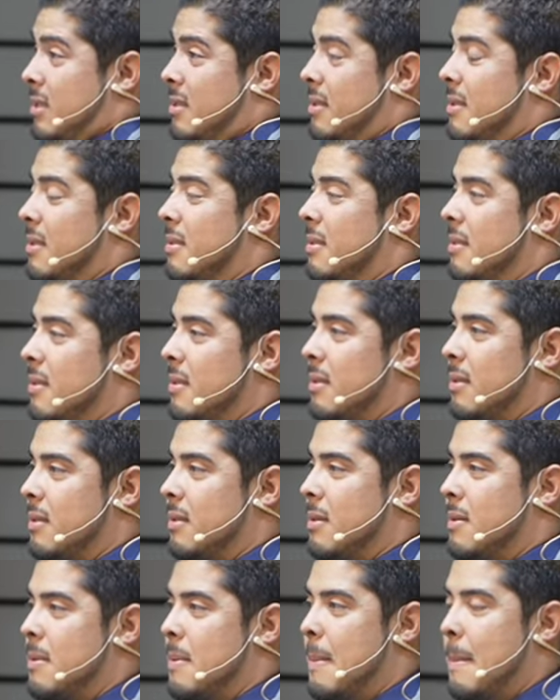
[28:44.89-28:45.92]

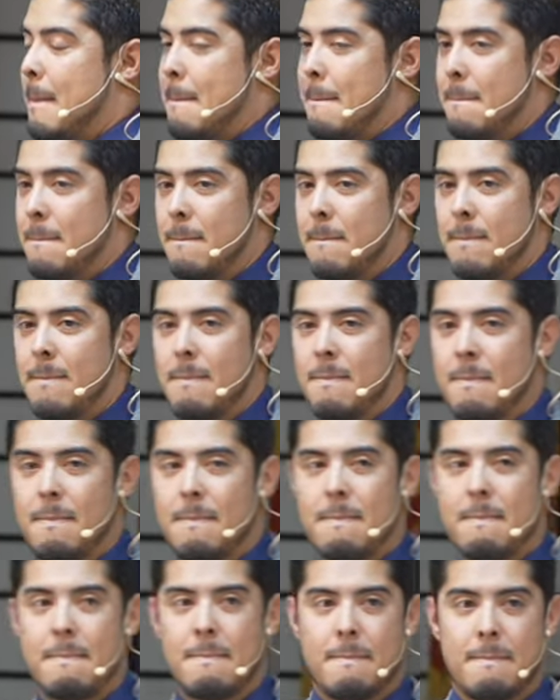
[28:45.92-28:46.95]

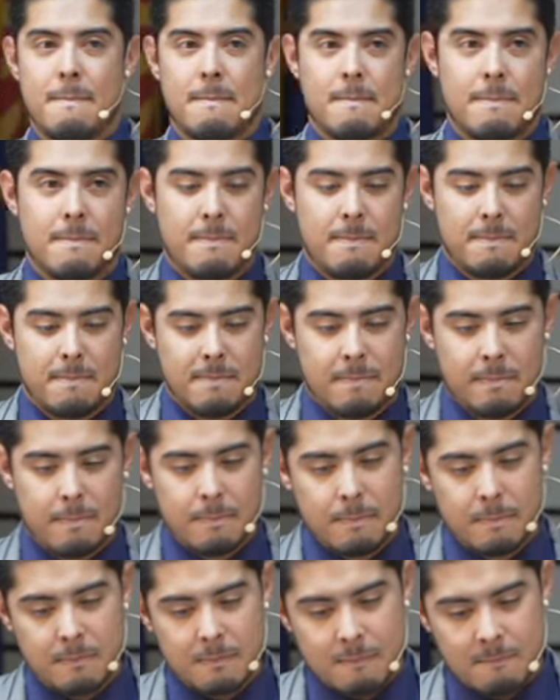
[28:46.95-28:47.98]

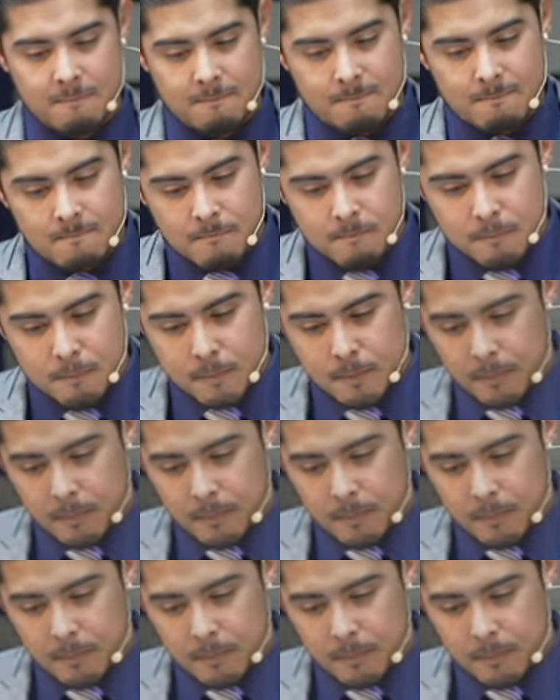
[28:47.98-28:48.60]
Nothing is said.